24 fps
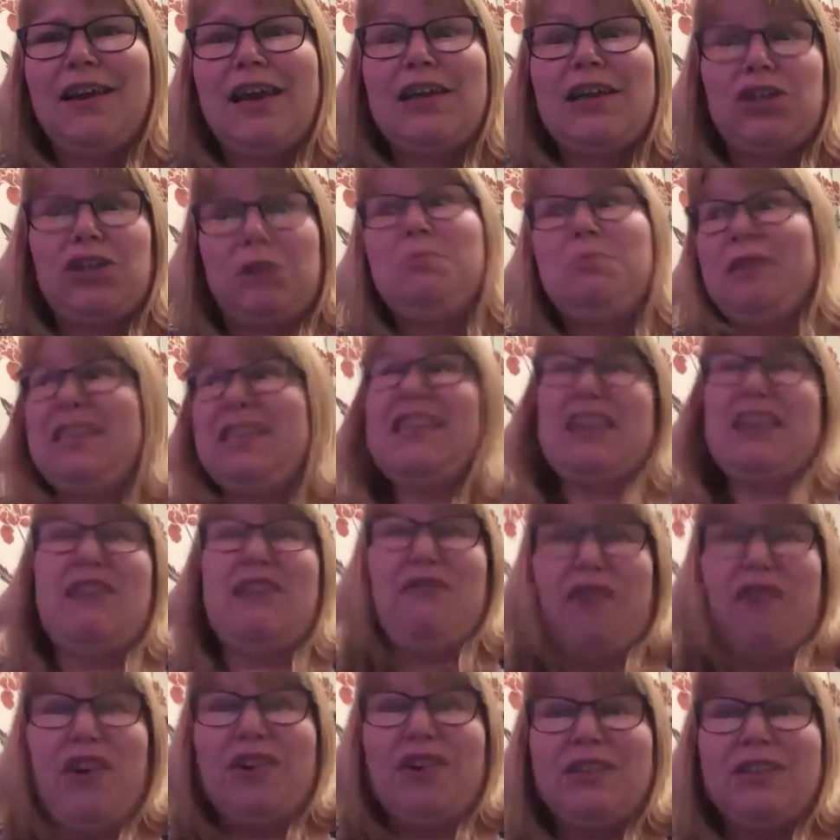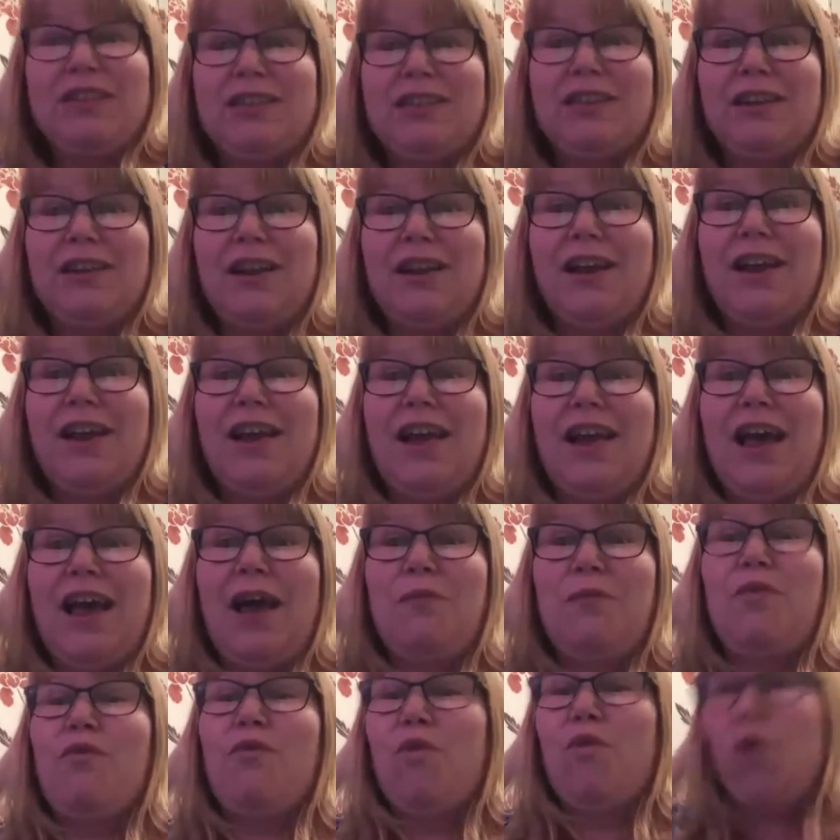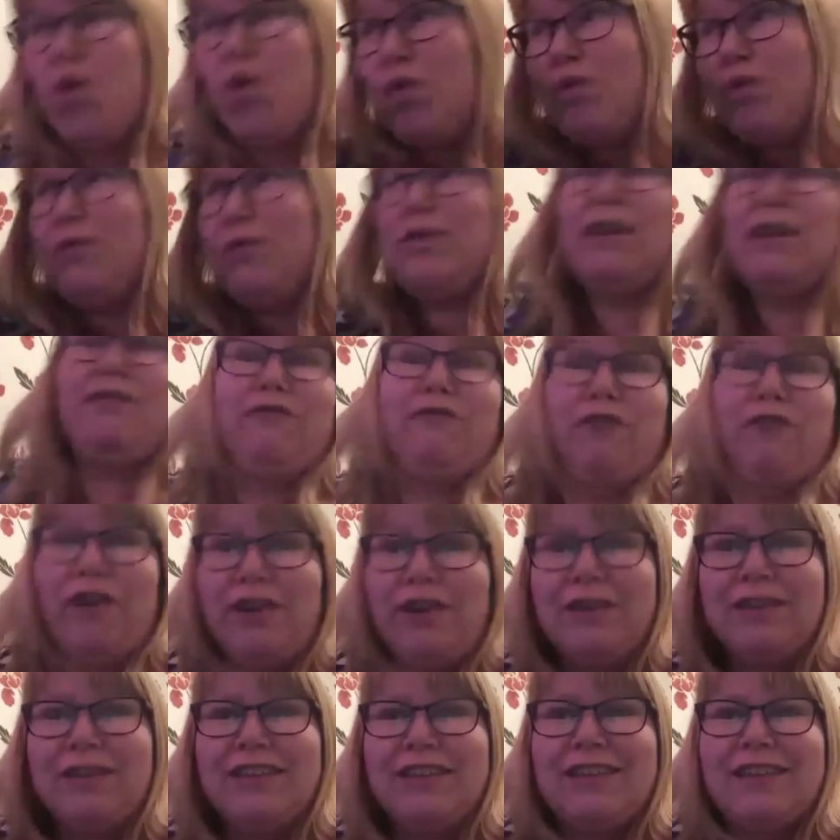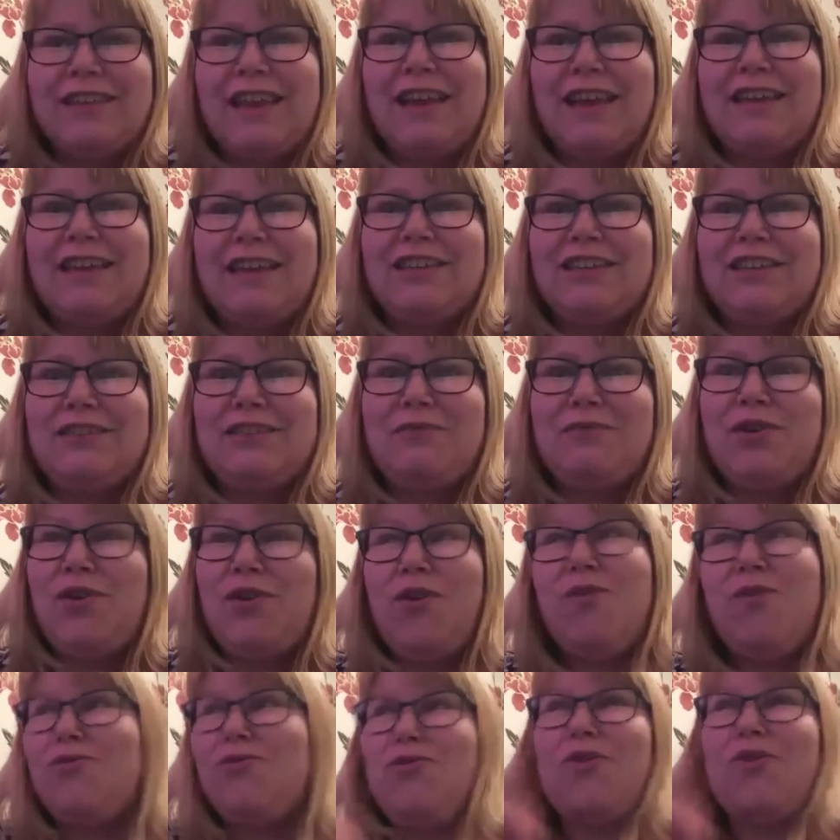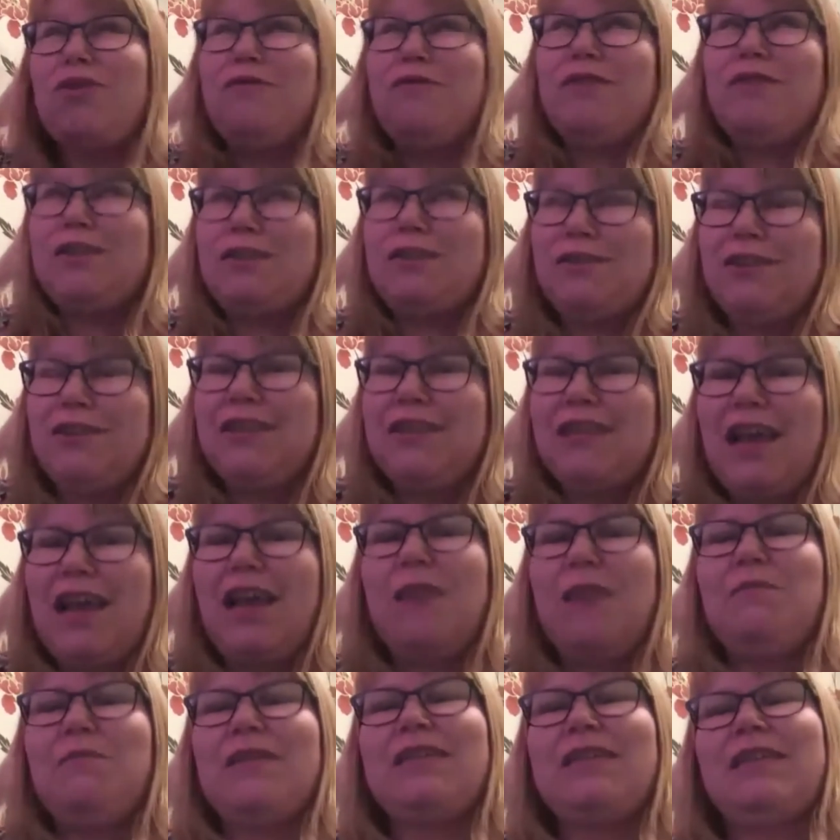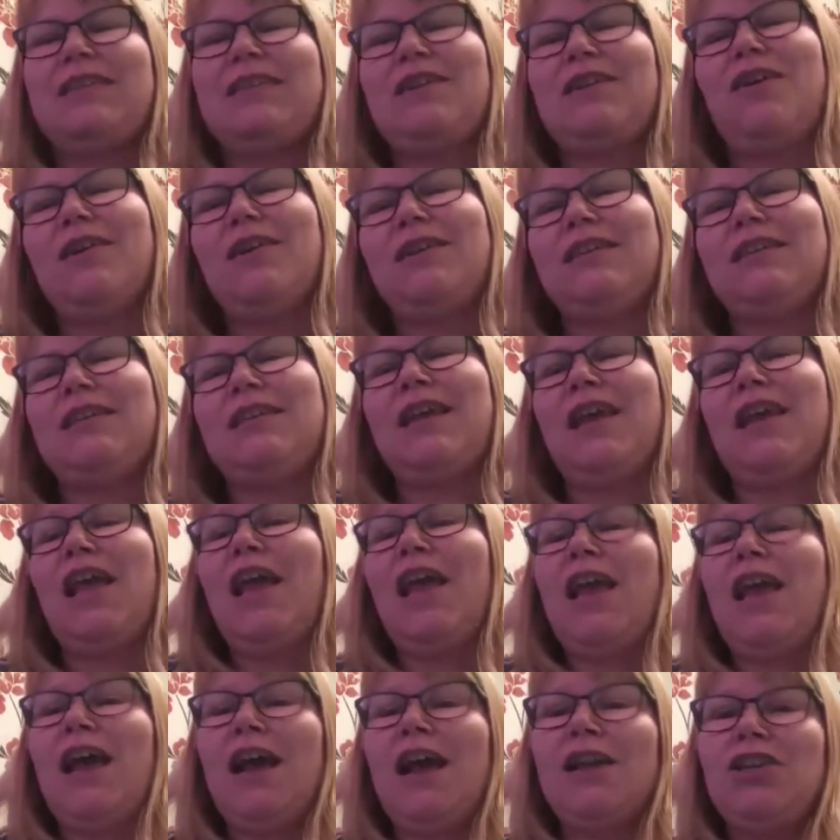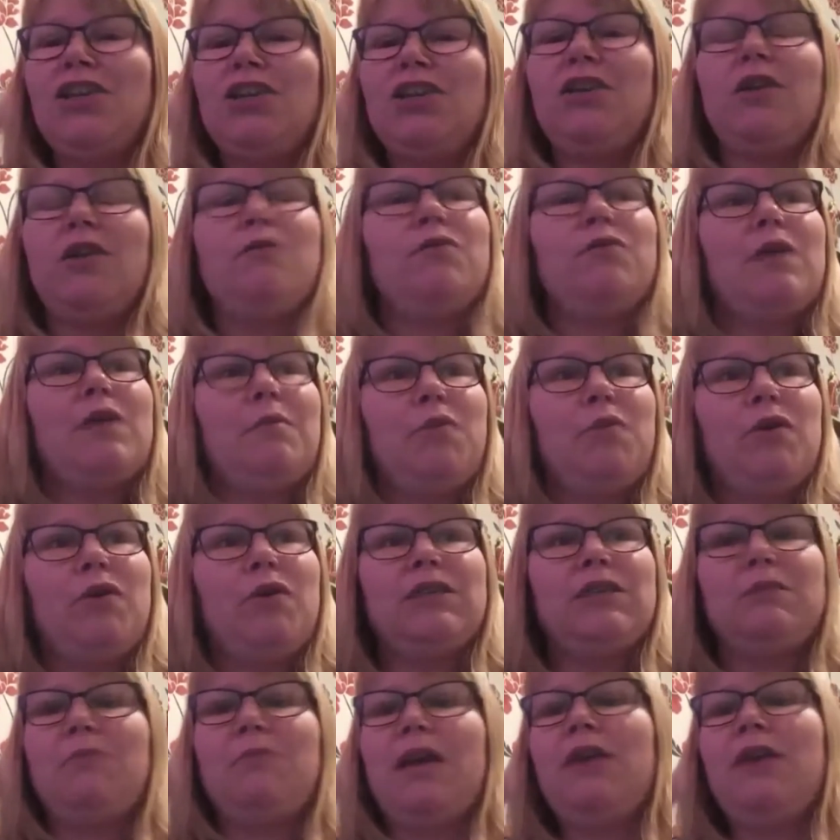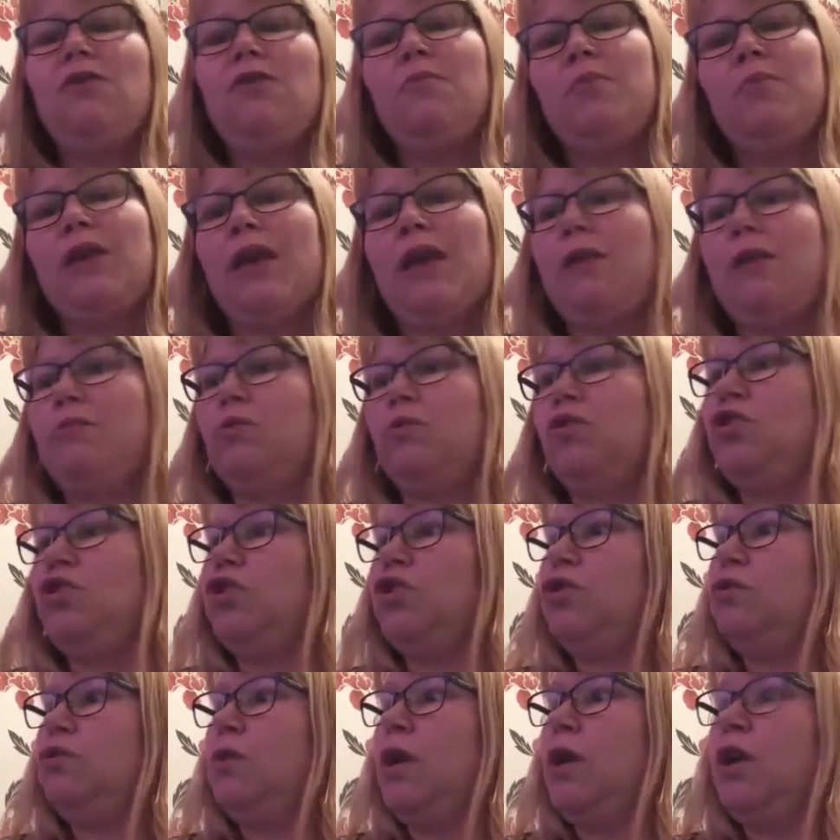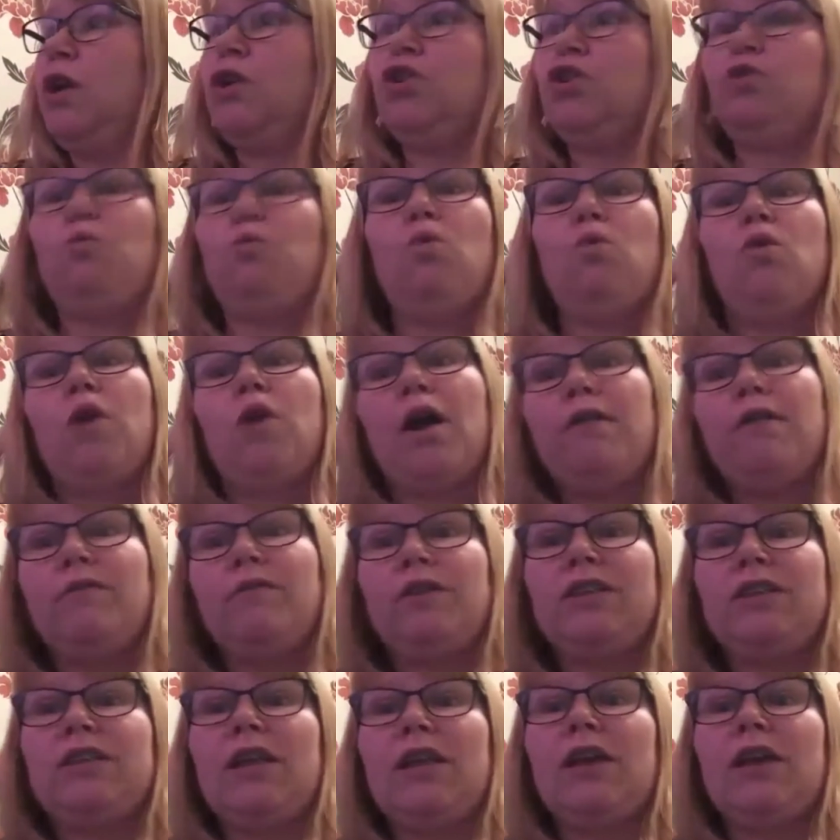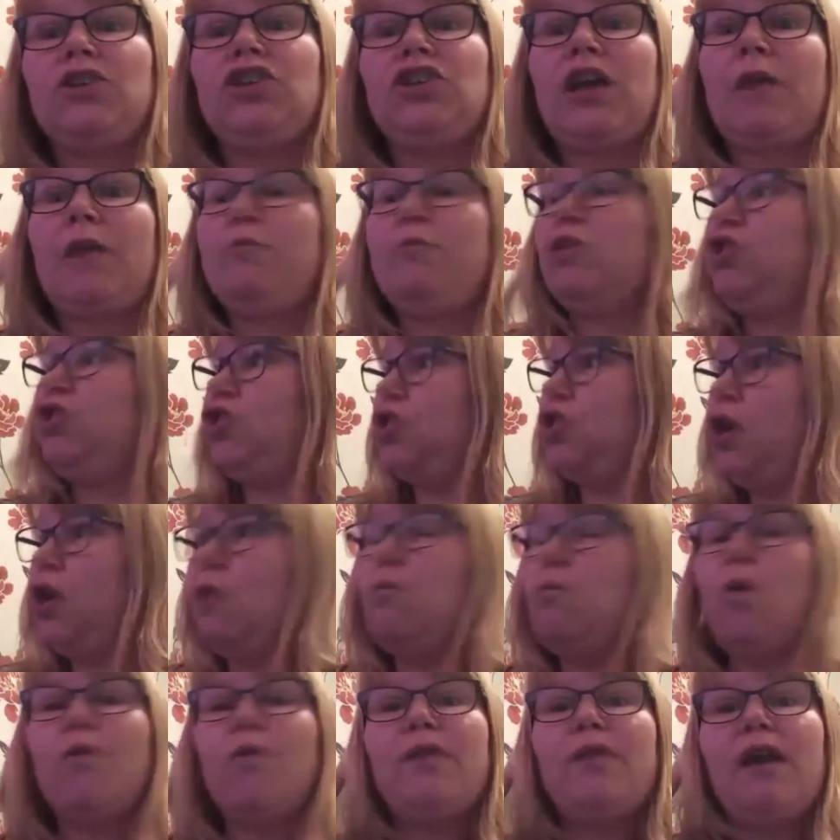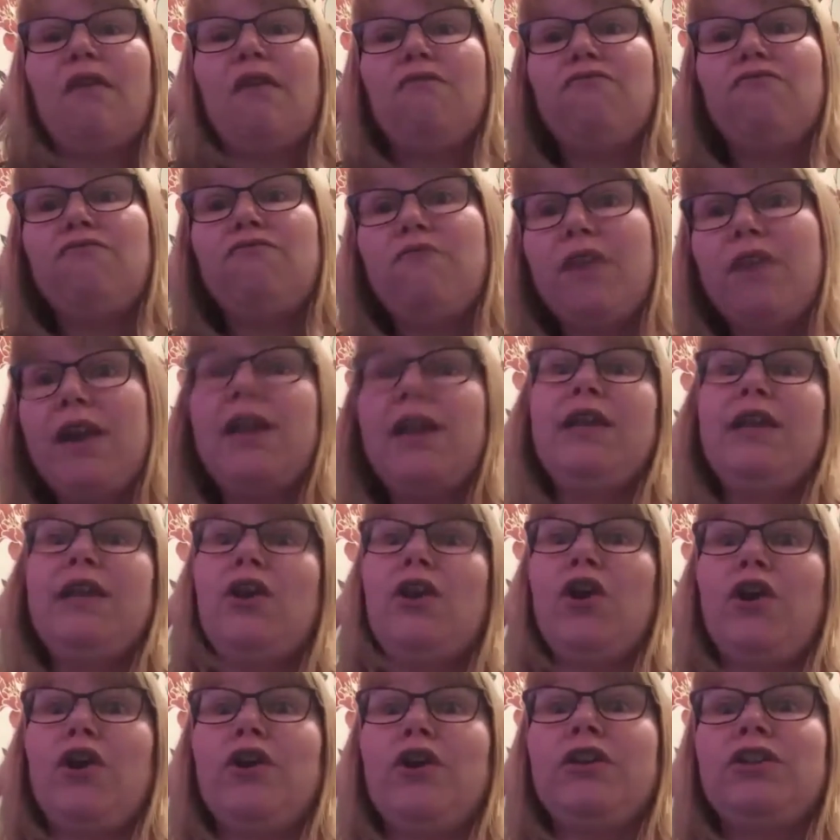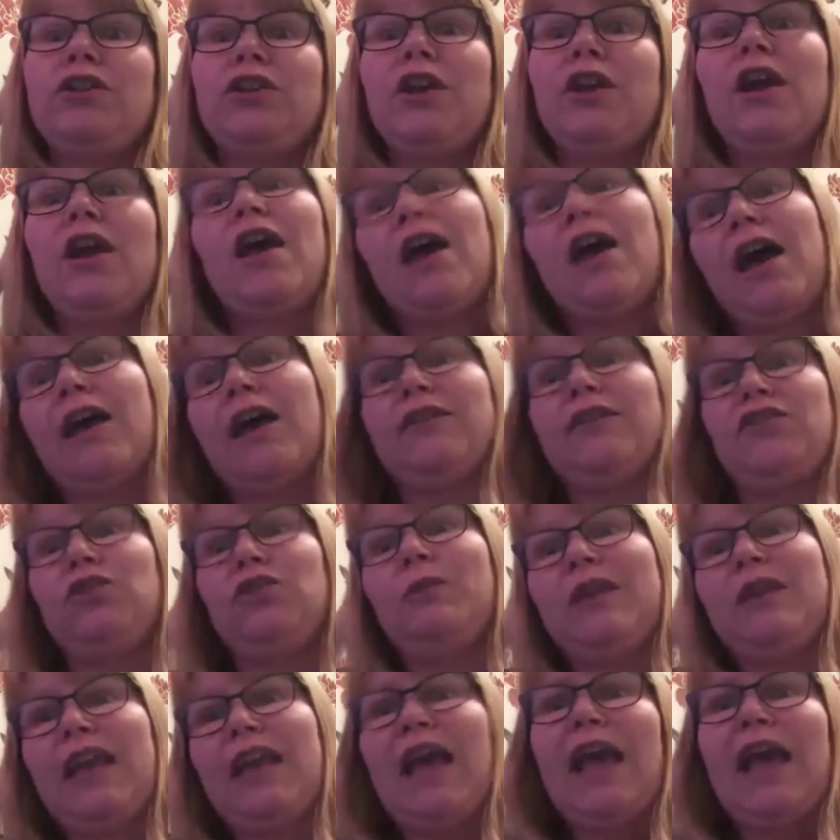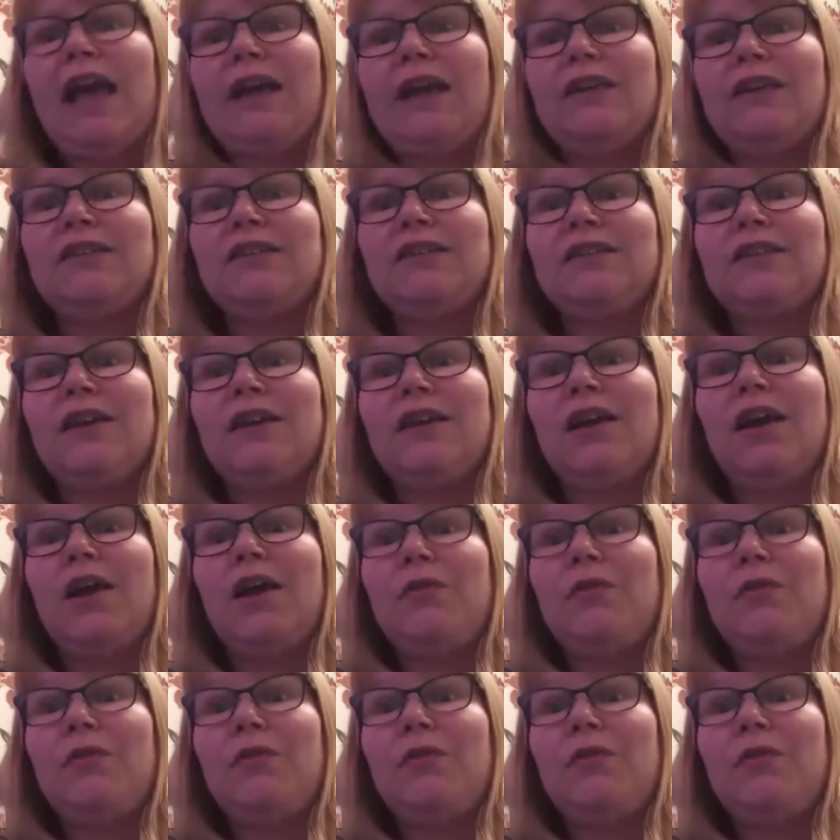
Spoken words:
It just means they're different. And we're all different. None of us are the same, but it's kind of saying, actually, no, that person may not be able to walk over to that chair, but do you know what? They're really good at doing X.